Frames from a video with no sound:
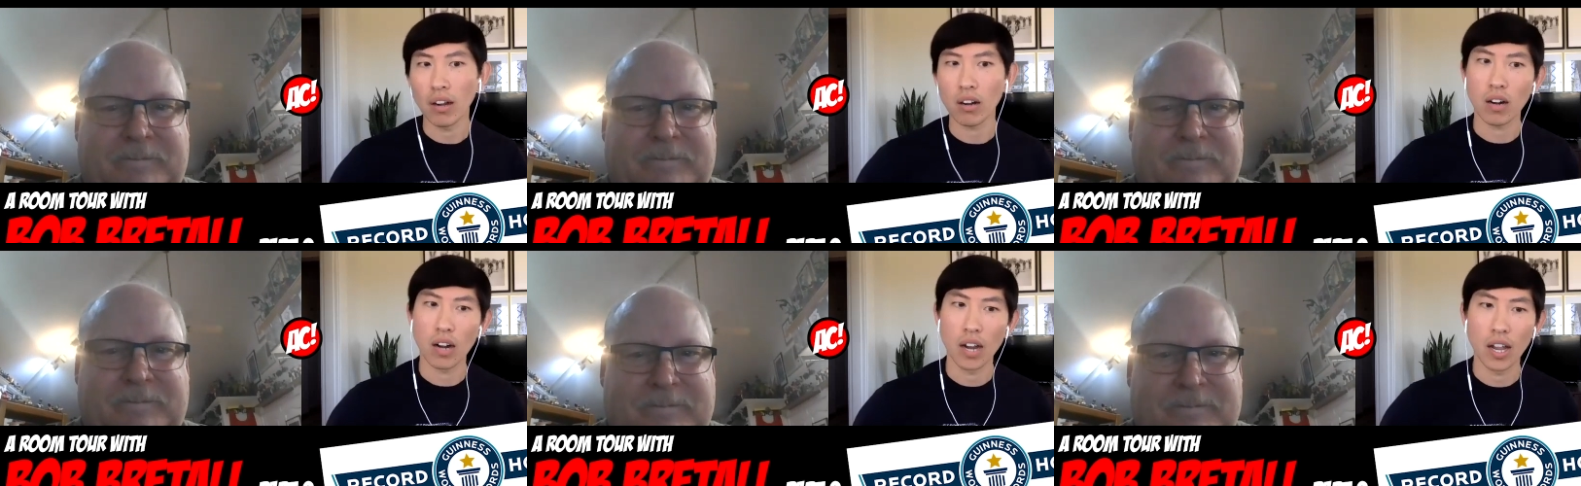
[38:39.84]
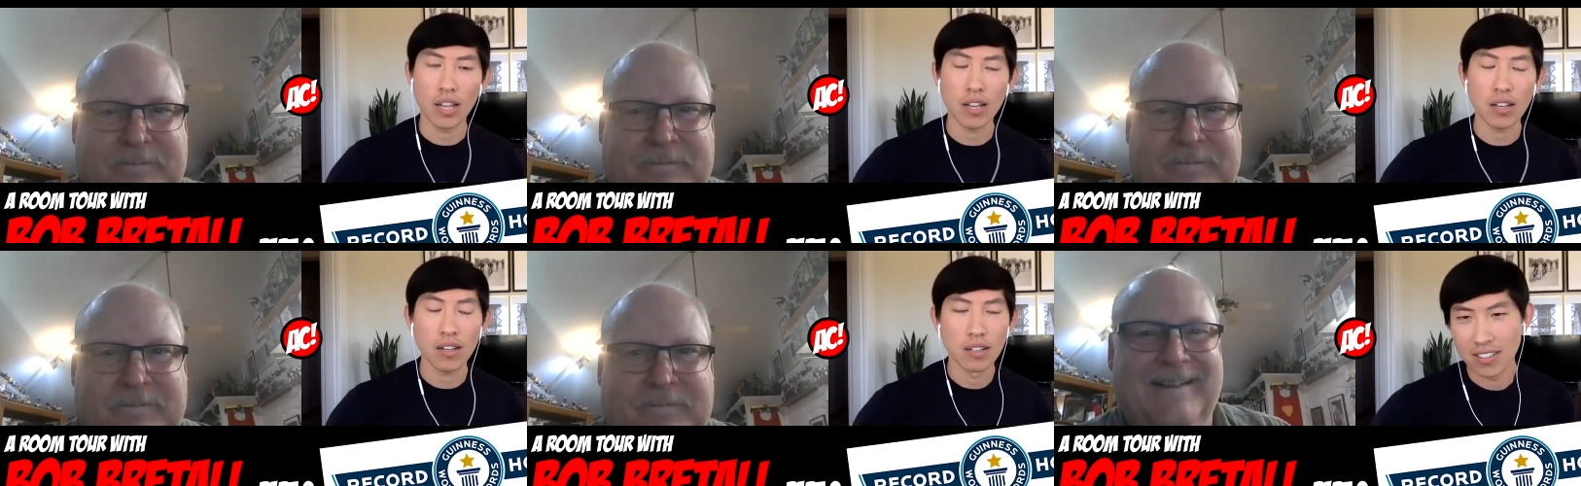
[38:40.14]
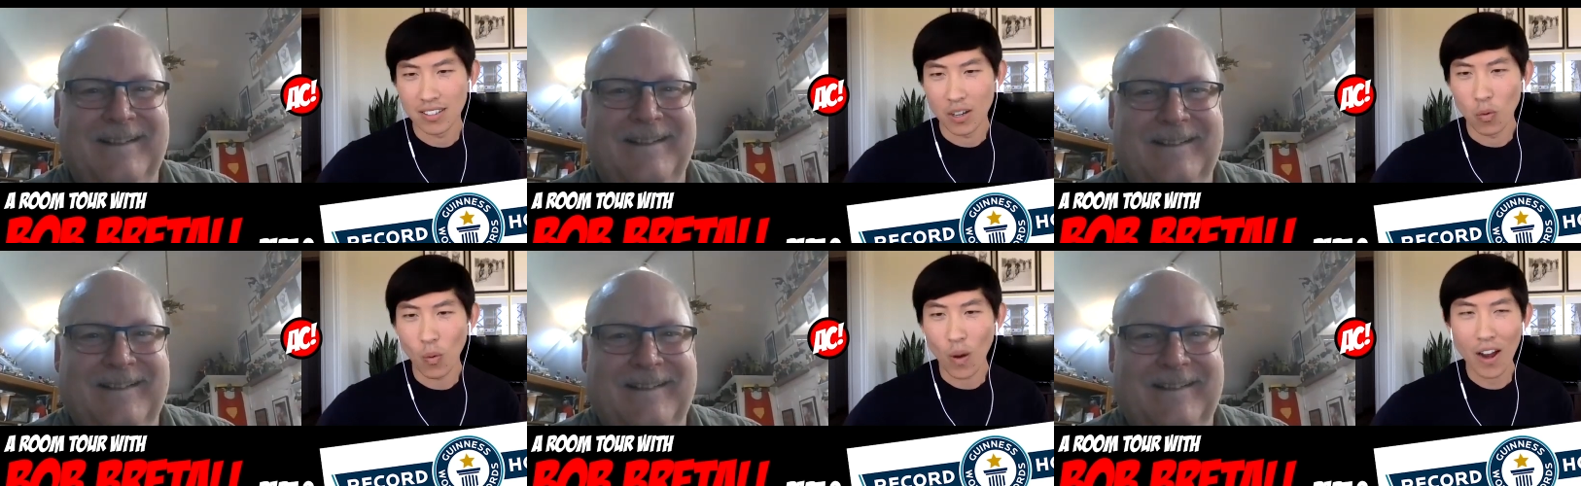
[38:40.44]
Speaker 1: all right.
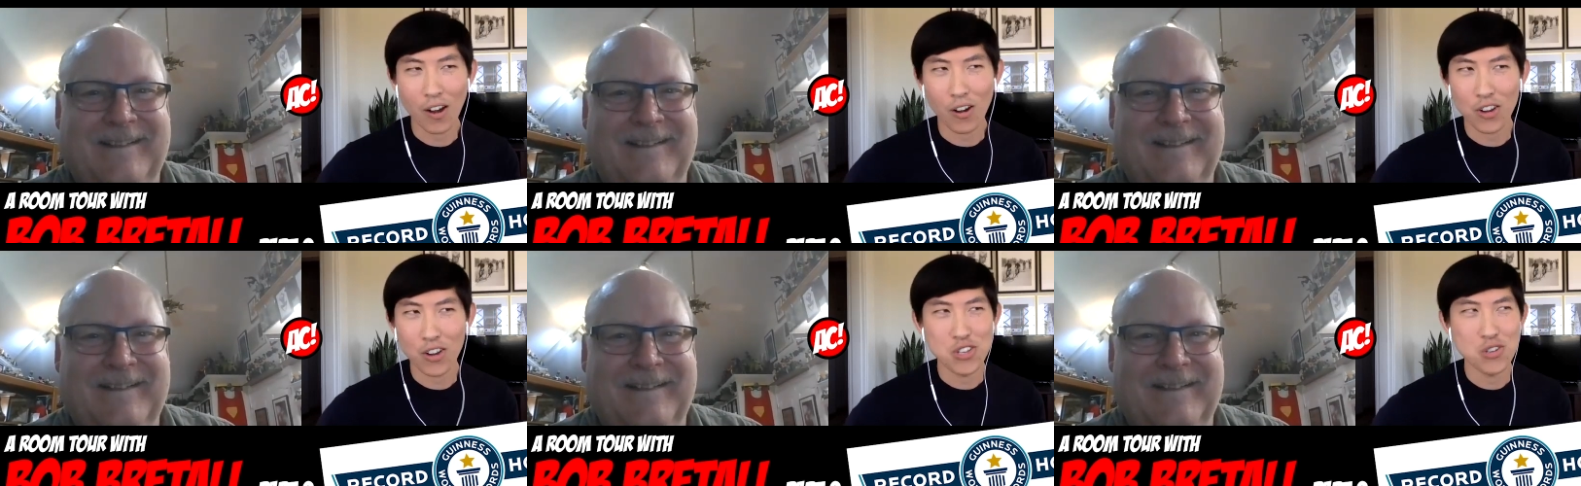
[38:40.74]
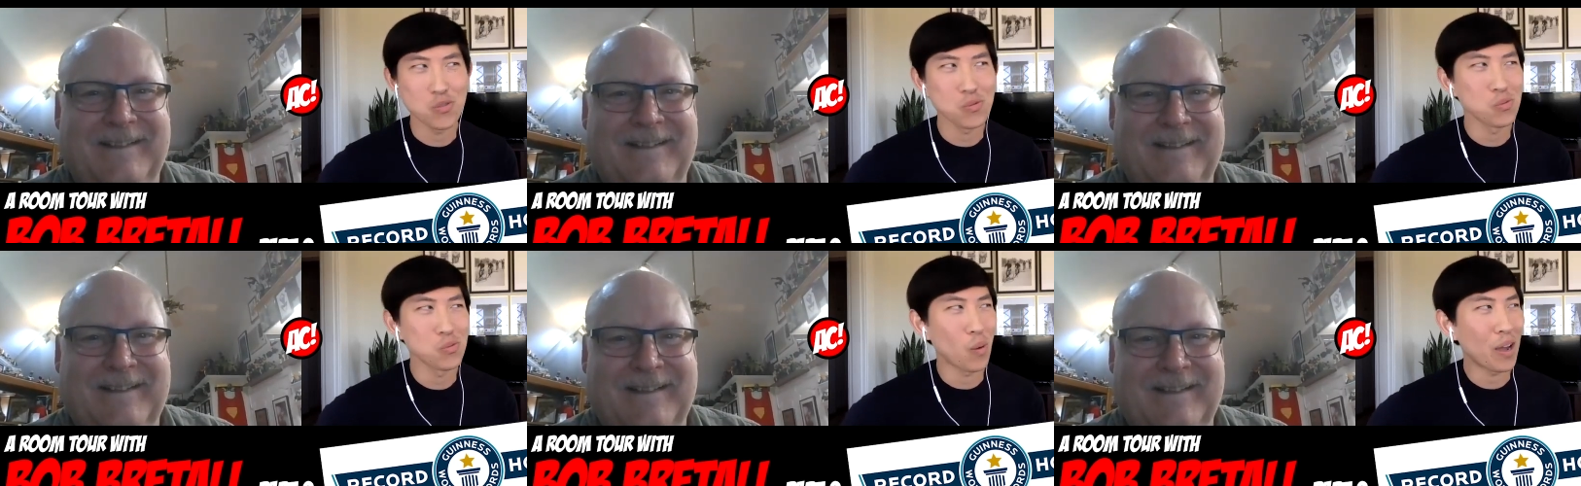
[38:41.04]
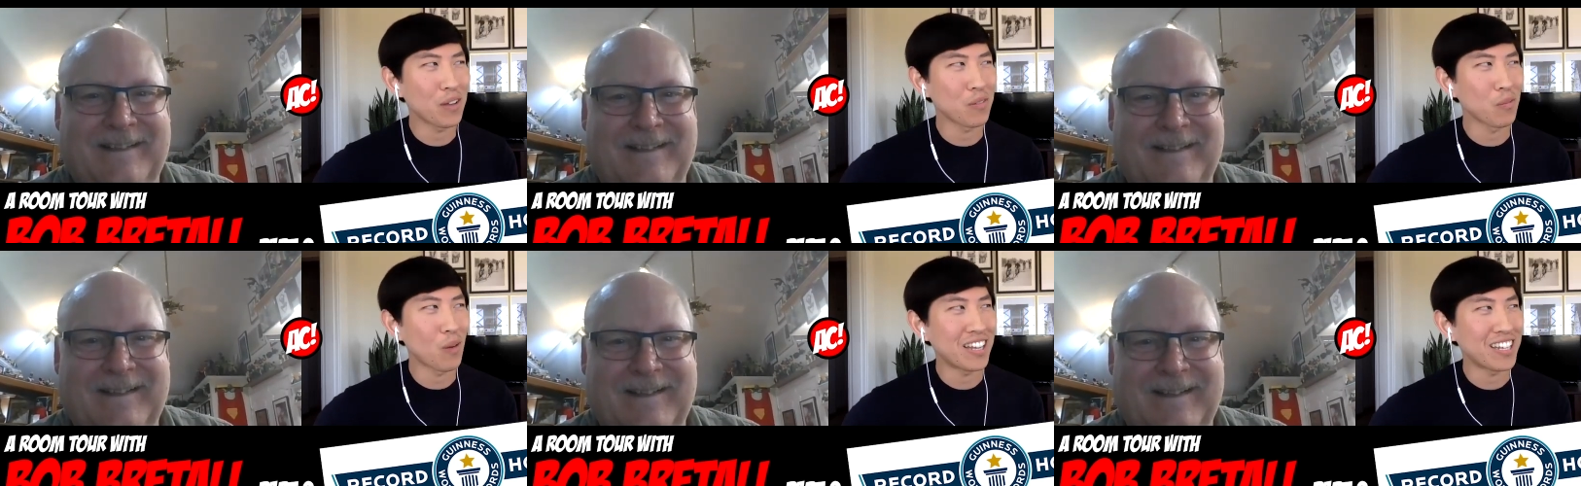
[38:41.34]
Why aren't you
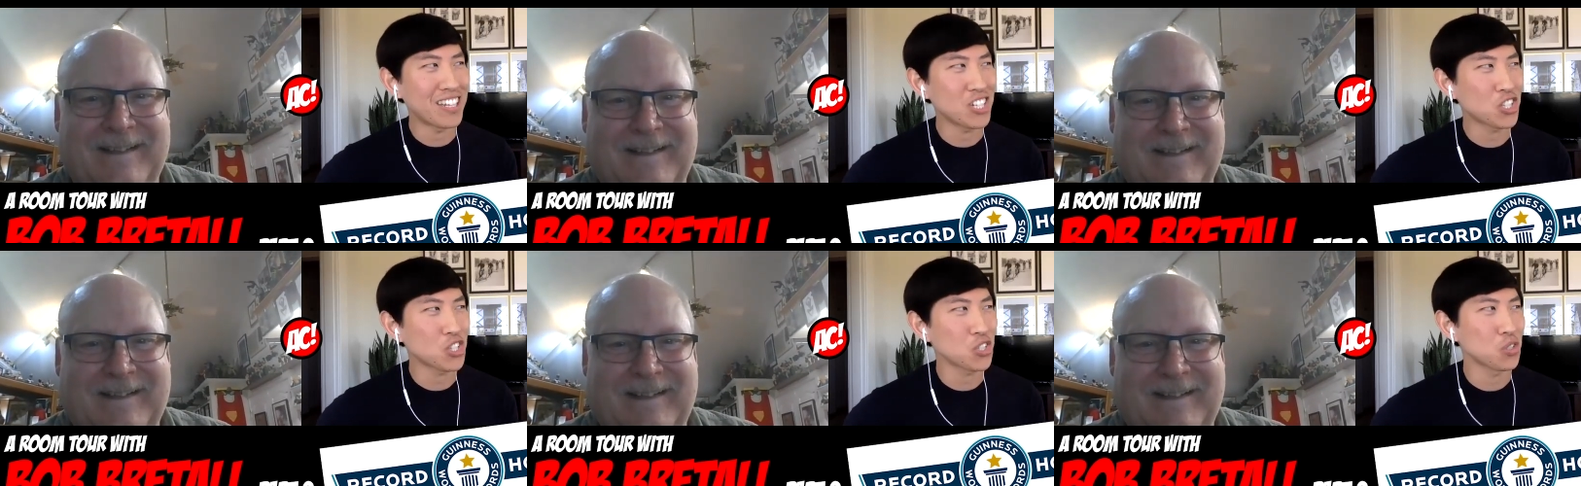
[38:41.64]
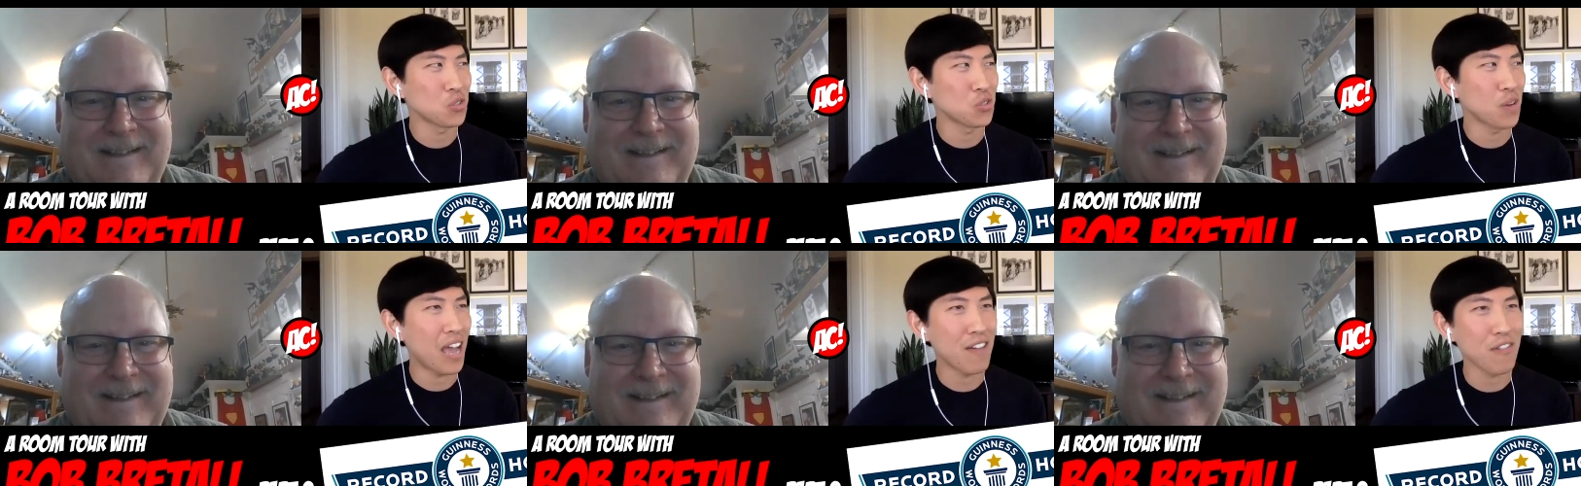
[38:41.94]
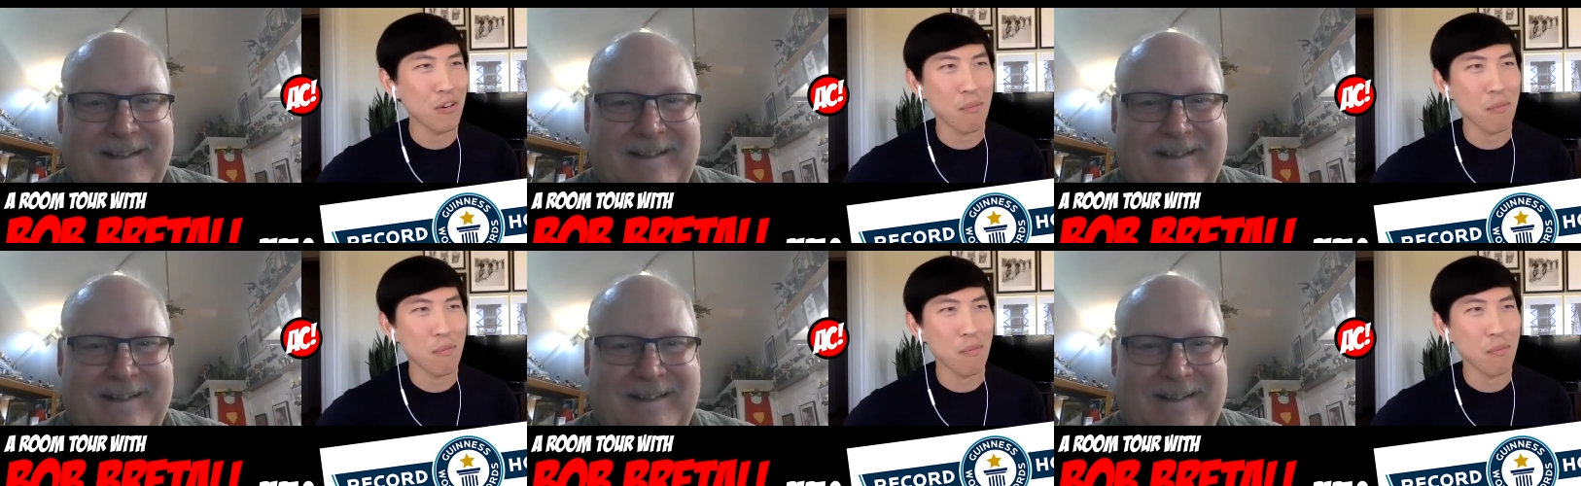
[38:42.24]
why why didn't you have